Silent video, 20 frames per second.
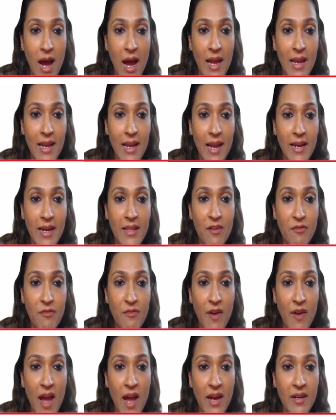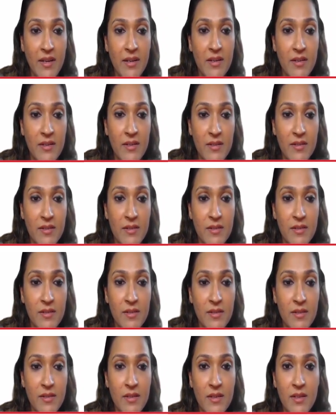highlight the fact
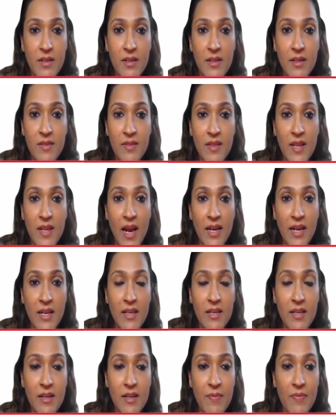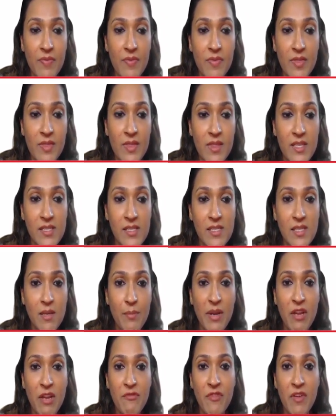that this is
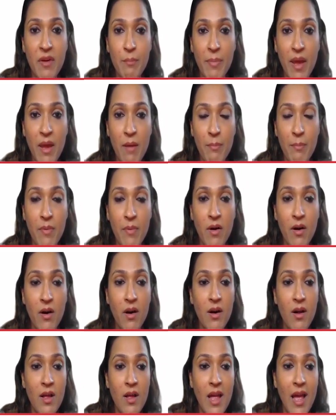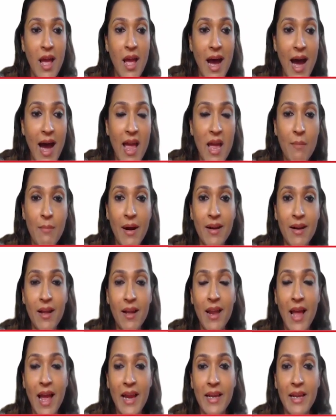a briefing paper. I am
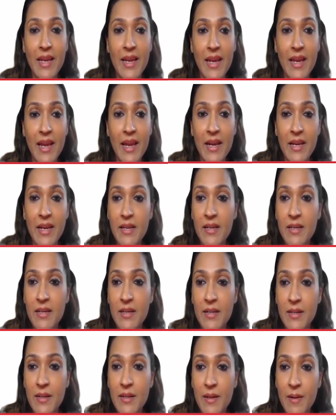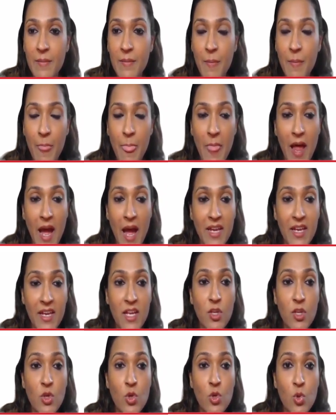underlining it. I
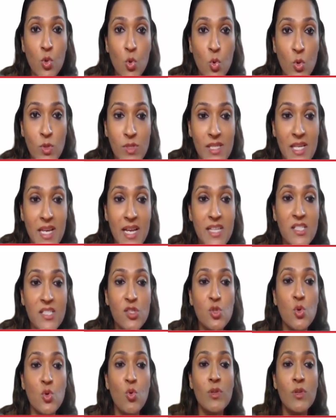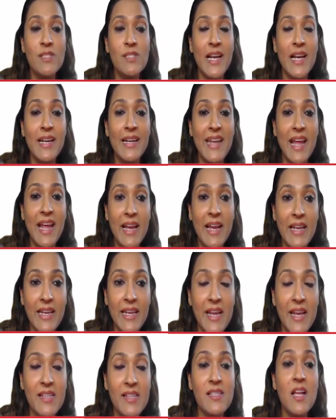can use these tools and
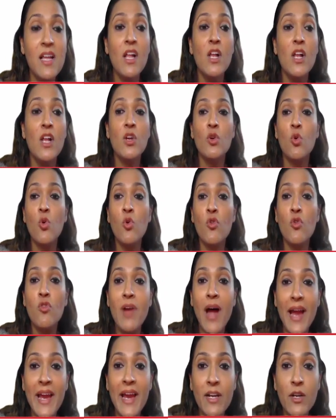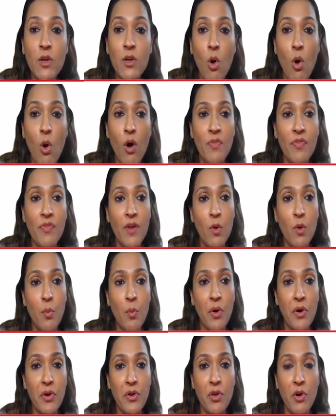techniques to write on the
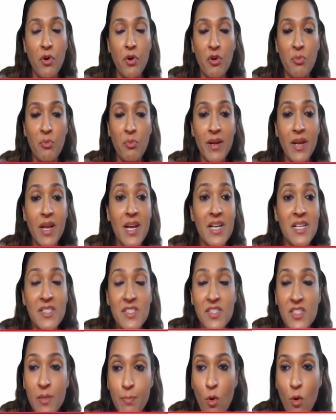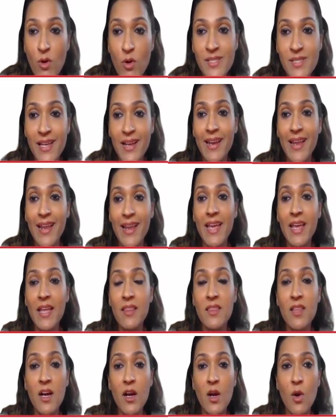Word document. Supposingly,
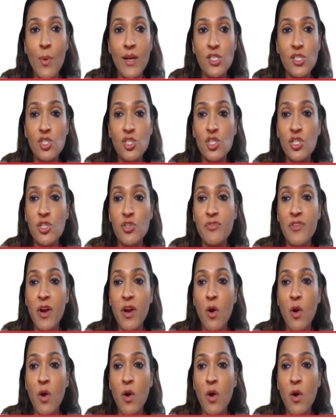the question